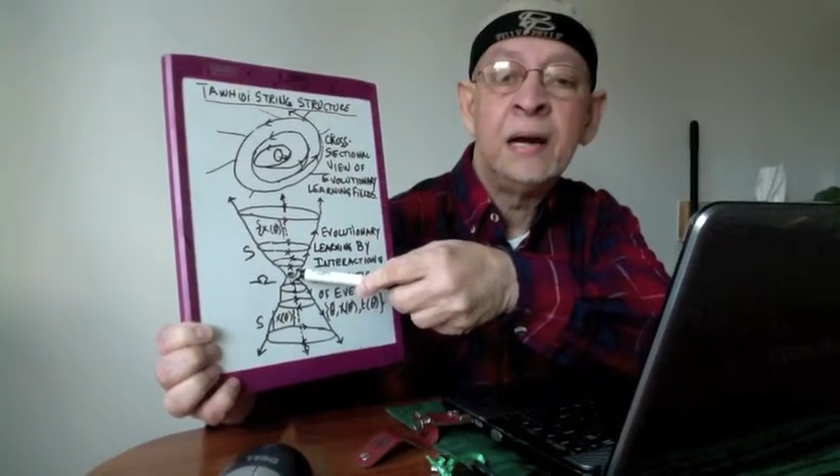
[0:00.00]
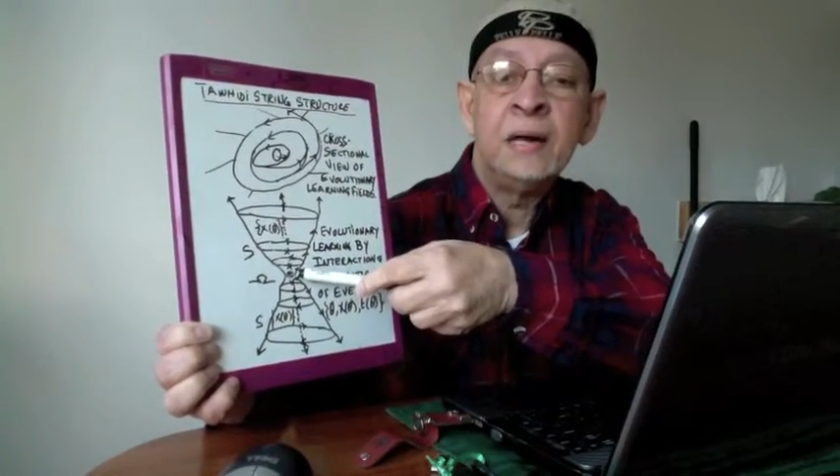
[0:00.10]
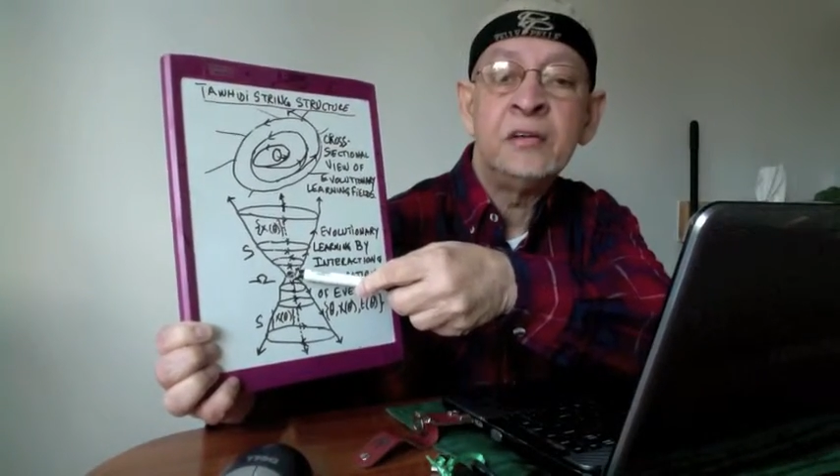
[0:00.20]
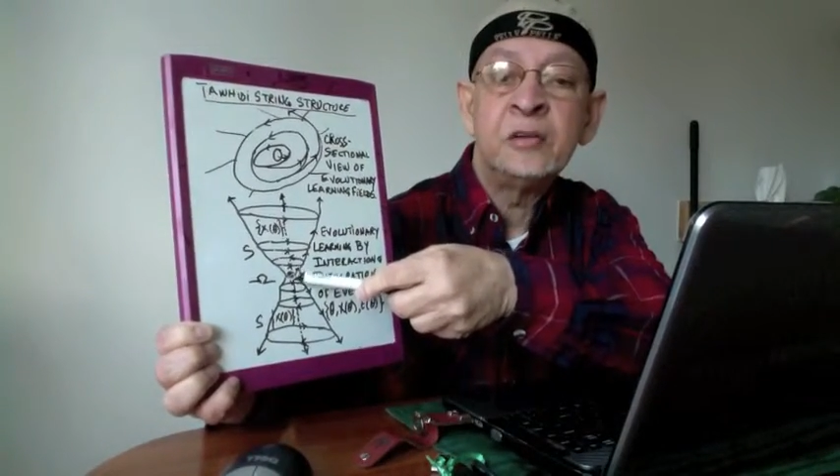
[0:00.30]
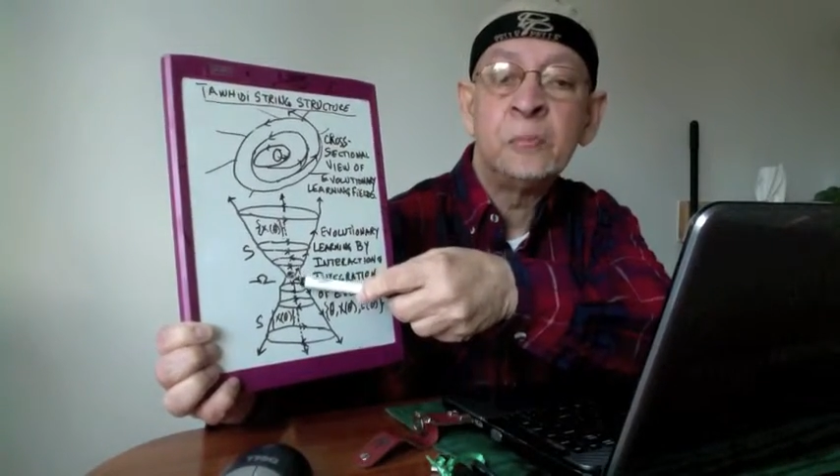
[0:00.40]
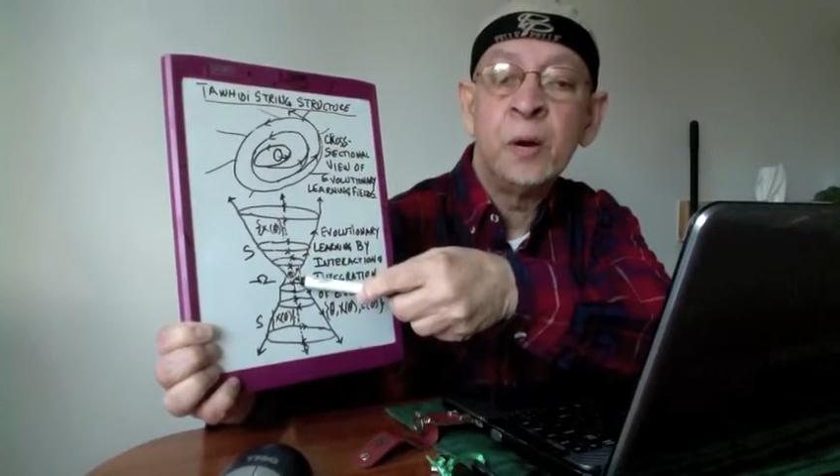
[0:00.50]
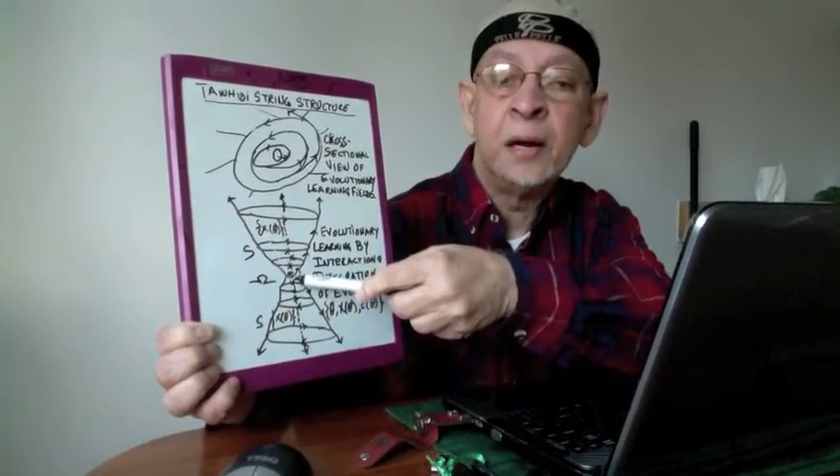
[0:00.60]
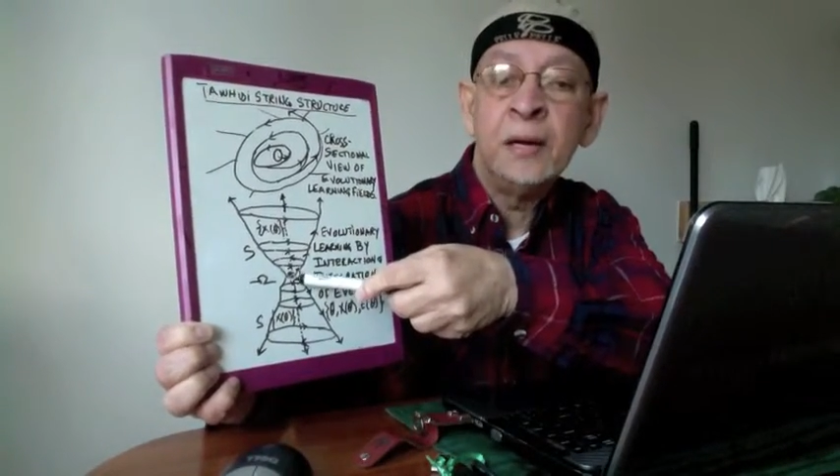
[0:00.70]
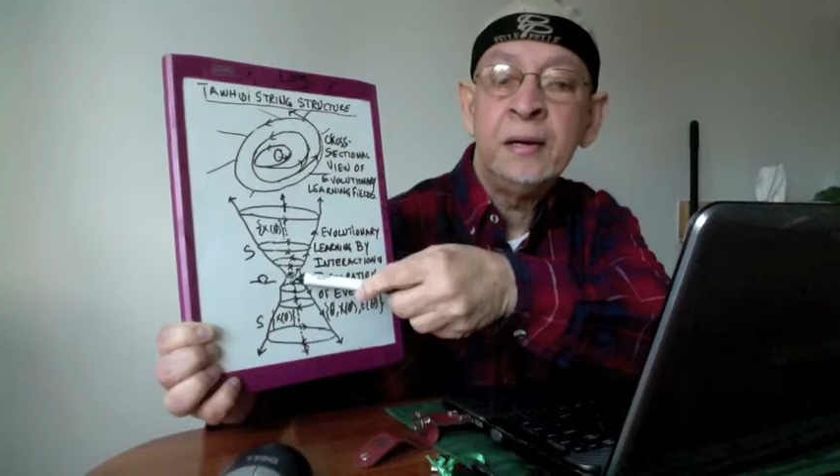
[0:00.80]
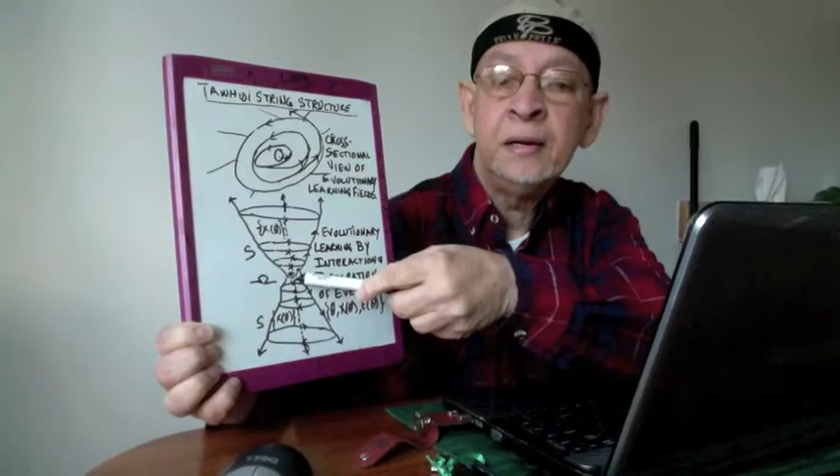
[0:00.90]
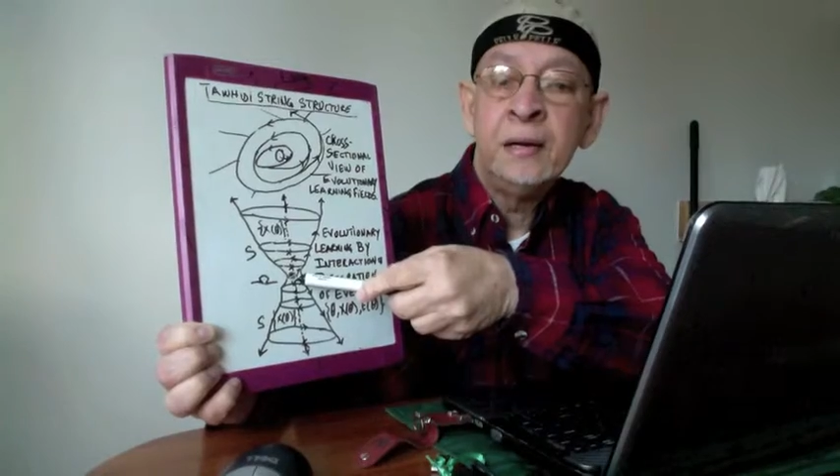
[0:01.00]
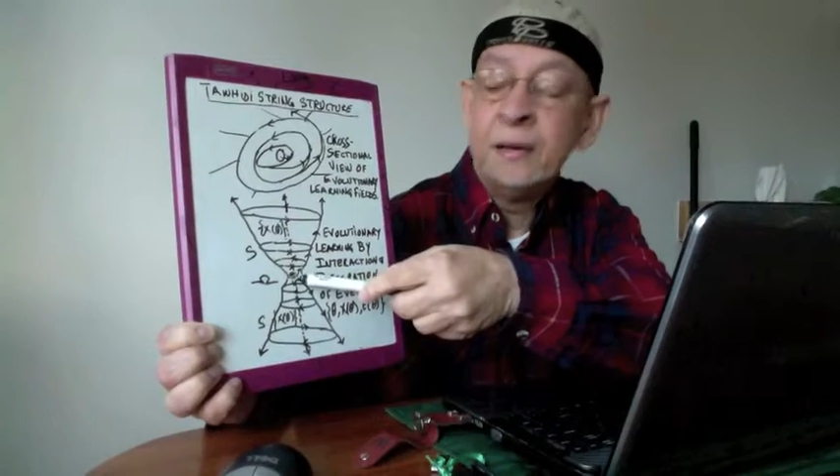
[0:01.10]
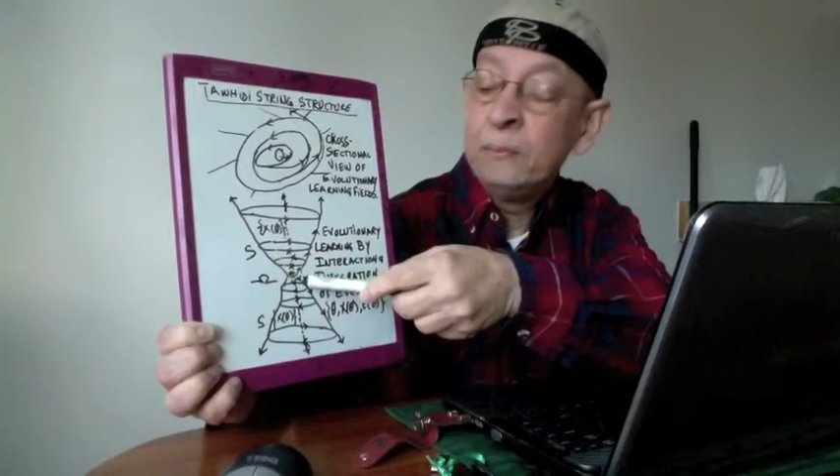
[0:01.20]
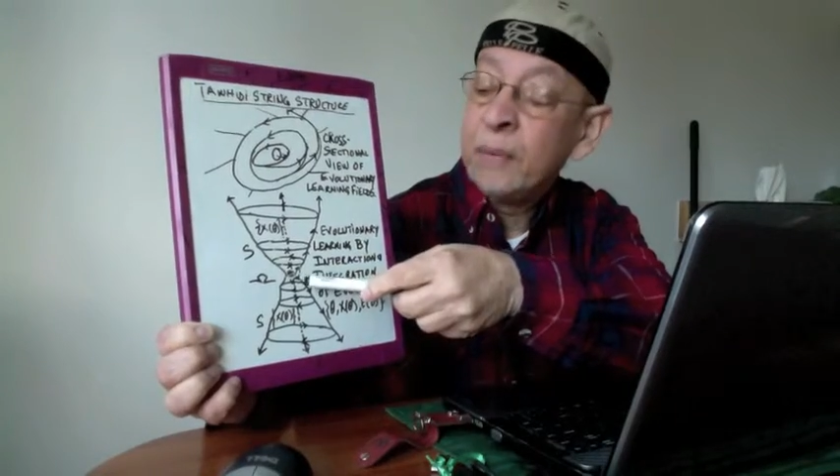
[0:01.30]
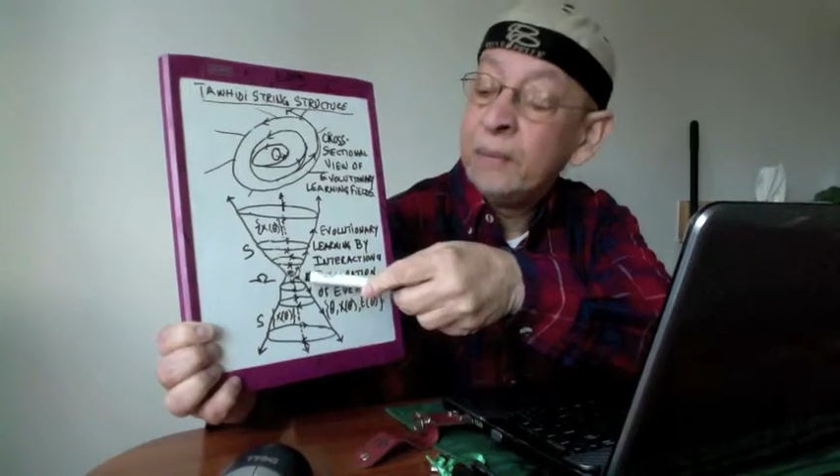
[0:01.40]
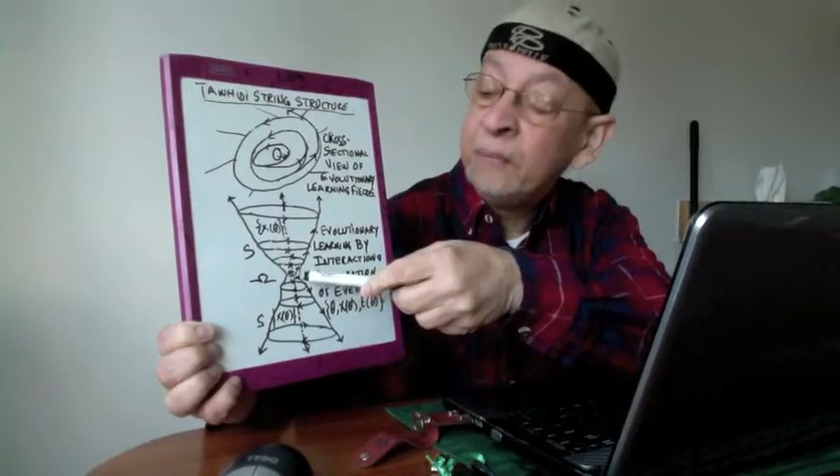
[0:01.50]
at this point by